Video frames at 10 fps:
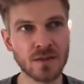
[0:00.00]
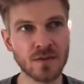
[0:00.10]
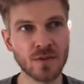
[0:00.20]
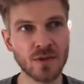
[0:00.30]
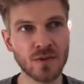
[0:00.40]

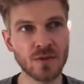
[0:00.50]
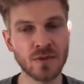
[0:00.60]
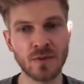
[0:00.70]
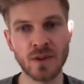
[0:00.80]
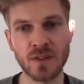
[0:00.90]

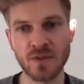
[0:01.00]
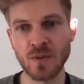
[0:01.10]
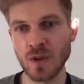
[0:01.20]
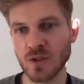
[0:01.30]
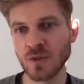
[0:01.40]
If you
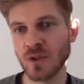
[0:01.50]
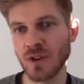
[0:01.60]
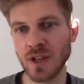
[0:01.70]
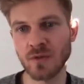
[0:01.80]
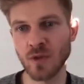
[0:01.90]
want to learn
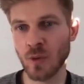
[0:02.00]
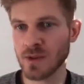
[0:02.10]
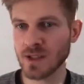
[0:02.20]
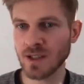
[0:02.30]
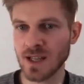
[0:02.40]
a
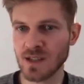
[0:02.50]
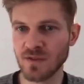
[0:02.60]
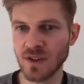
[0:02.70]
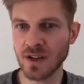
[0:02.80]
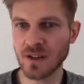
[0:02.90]
robust
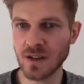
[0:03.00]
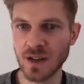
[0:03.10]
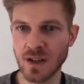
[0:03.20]
classifier,